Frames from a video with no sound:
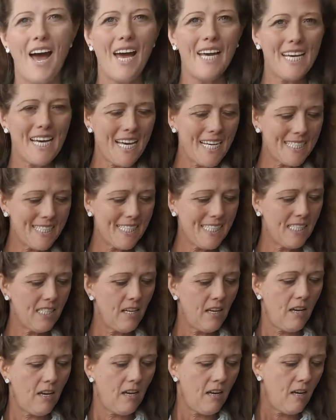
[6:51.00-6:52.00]
Hi guys.
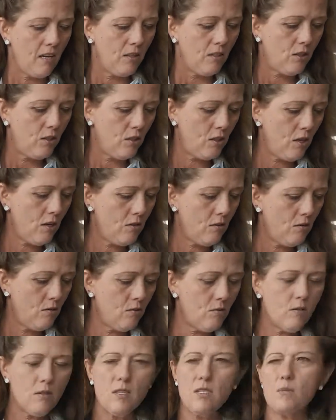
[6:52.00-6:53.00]
So
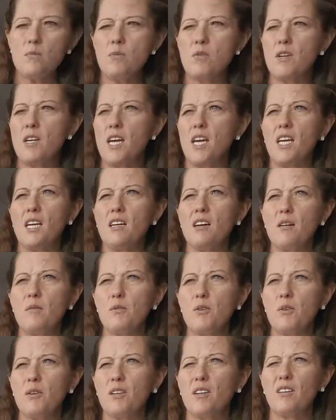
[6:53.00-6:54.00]
this morning
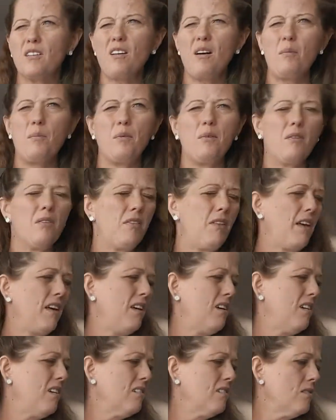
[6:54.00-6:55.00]
I'm doing a couple of
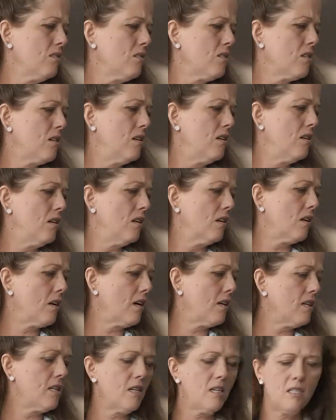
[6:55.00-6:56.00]
things.
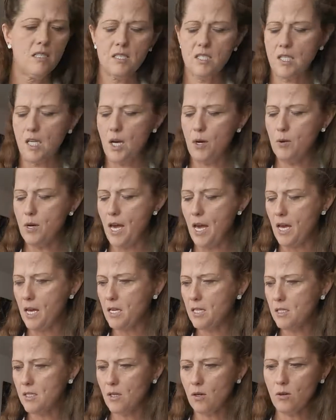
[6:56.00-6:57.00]
Got a slow
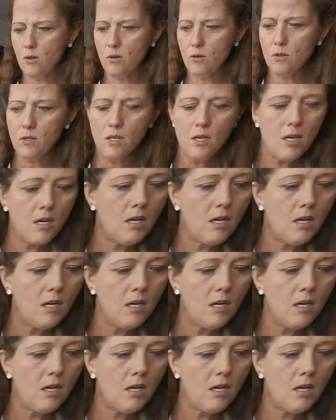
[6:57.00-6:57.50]
day, so